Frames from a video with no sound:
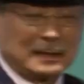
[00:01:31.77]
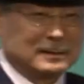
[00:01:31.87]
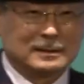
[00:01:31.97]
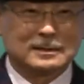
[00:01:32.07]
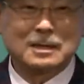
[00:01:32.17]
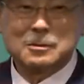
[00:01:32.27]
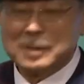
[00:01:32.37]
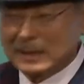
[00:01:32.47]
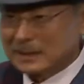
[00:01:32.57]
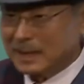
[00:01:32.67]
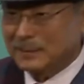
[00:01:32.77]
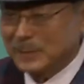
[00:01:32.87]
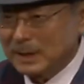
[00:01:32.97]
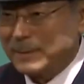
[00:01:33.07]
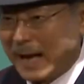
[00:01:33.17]
Truth be told,
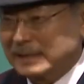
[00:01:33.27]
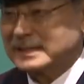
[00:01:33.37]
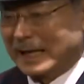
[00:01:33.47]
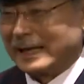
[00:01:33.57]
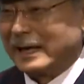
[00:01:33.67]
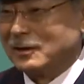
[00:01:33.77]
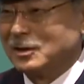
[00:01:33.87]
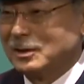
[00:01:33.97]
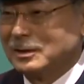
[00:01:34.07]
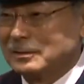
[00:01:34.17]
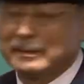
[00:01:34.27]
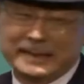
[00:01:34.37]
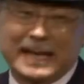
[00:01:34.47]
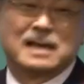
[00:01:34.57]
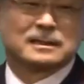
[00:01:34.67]
there are not many
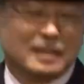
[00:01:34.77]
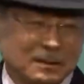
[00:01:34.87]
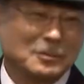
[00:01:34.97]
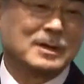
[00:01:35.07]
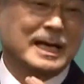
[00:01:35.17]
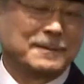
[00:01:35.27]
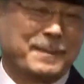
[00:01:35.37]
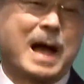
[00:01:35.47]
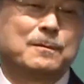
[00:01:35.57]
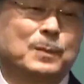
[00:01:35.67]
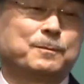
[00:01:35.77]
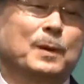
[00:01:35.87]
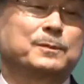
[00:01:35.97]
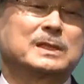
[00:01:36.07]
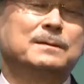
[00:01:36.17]
successful people. But if you know the
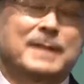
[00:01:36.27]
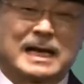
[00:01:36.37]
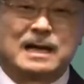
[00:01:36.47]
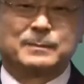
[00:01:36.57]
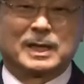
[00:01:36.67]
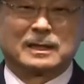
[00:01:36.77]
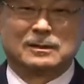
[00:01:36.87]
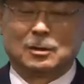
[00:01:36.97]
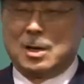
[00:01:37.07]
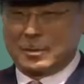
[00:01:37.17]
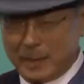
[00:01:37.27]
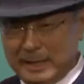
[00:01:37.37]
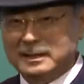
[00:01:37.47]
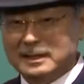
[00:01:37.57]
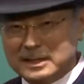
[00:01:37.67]
laws of success, it is
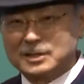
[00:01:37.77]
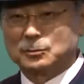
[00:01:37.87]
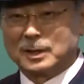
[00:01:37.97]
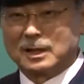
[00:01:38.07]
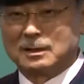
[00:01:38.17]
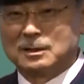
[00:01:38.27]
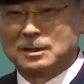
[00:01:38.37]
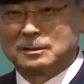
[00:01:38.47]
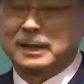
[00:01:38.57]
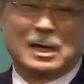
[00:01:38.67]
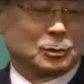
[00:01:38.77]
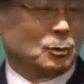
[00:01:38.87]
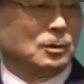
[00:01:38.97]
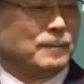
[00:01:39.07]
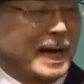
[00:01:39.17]
actually very easy.
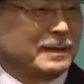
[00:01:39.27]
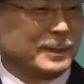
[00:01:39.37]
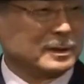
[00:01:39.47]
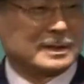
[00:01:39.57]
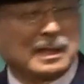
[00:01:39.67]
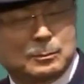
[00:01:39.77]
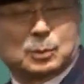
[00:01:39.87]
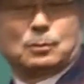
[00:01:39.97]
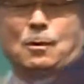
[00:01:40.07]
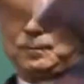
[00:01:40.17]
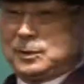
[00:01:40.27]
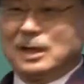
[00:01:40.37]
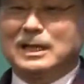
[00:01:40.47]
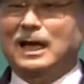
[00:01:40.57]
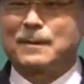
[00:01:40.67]
Those who make money make a
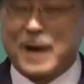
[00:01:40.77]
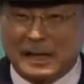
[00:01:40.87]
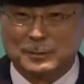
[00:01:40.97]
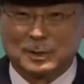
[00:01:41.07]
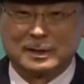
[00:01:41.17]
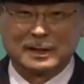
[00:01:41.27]
lot of money.